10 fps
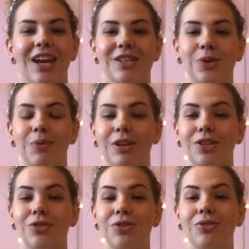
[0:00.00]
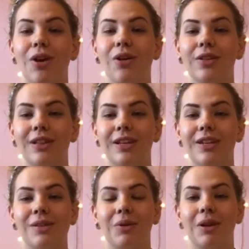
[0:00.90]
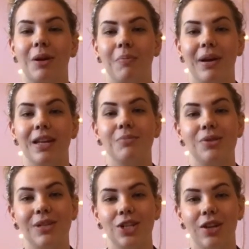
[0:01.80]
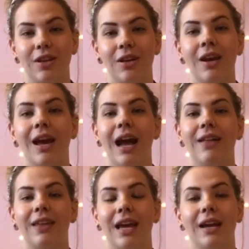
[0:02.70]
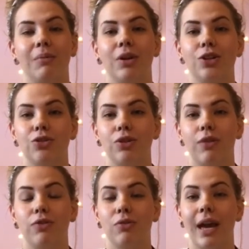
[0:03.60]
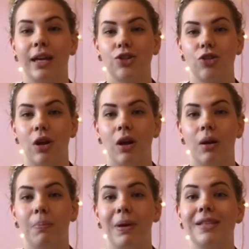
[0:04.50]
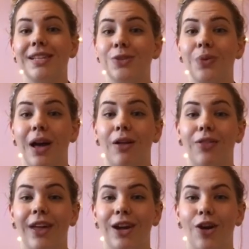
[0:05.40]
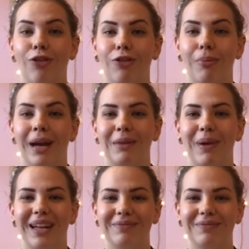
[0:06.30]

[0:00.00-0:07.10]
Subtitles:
So I'm going to show you all the glitters, I'm going to compare them to each other, and then I'm going to show you a few extra bits as well that I got from Magpie.